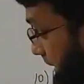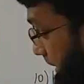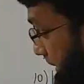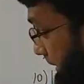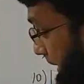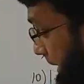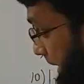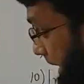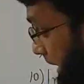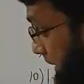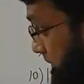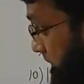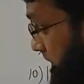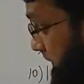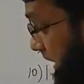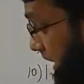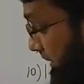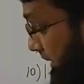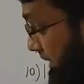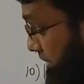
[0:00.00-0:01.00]
they have
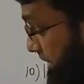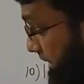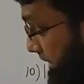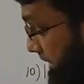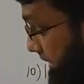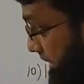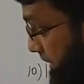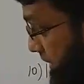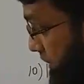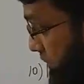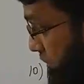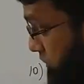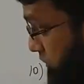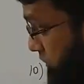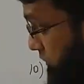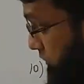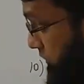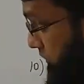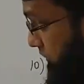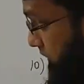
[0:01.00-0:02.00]
courage and, you
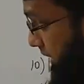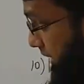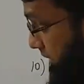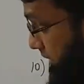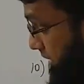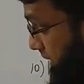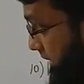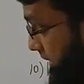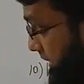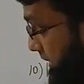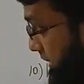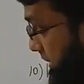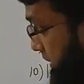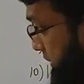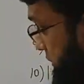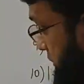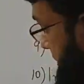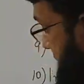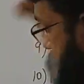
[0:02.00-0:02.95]
know, valor to